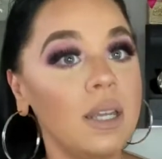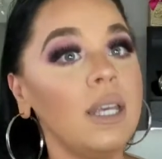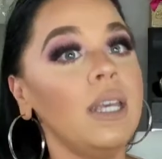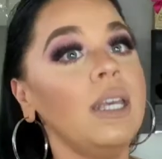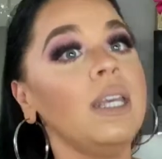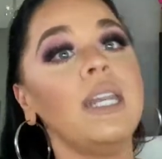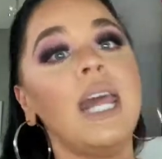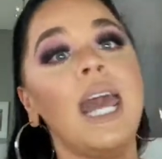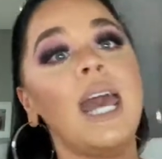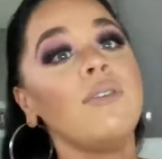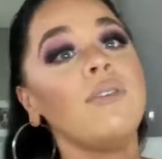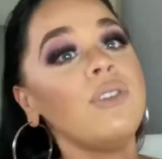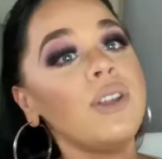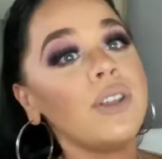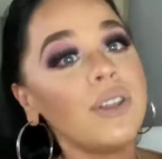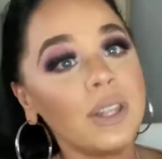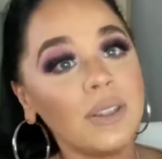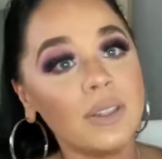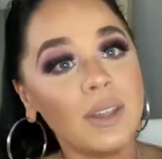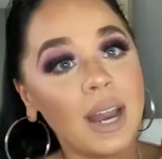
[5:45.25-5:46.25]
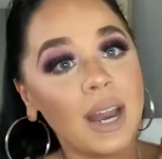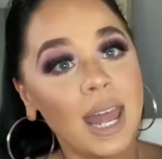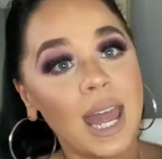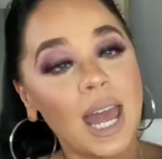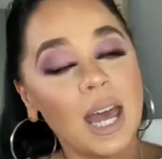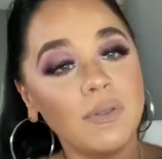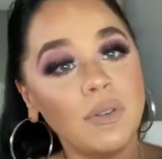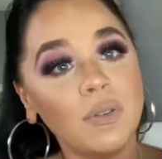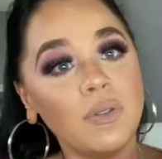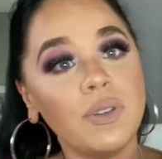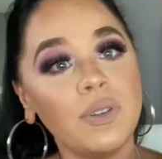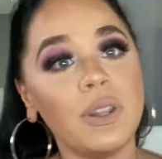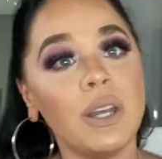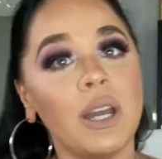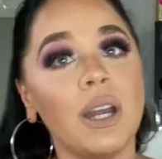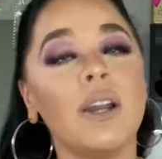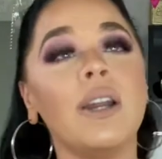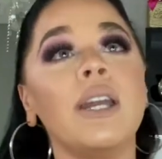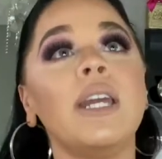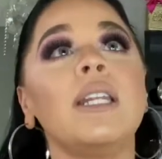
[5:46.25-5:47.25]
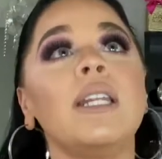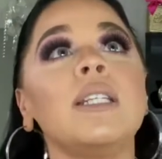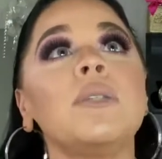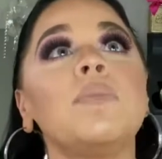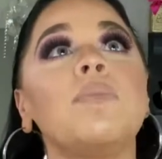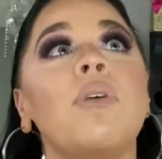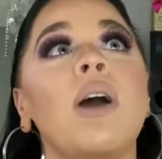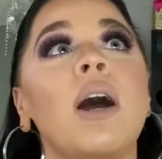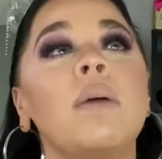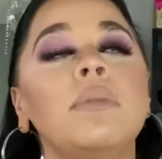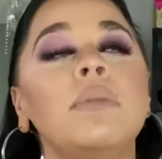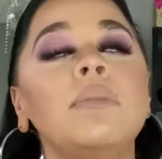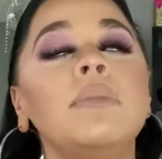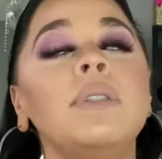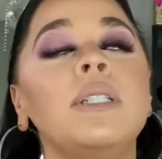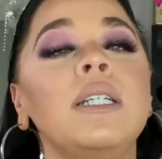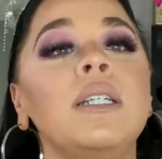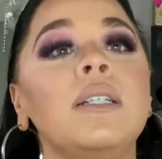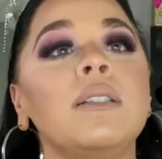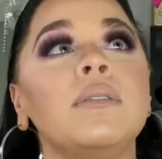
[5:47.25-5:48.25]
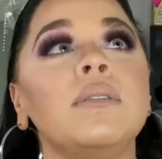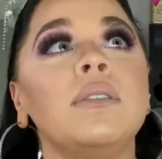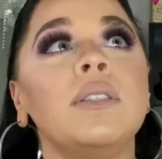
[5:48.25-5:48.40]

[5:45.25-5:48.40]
in everything that I have over there, it is probably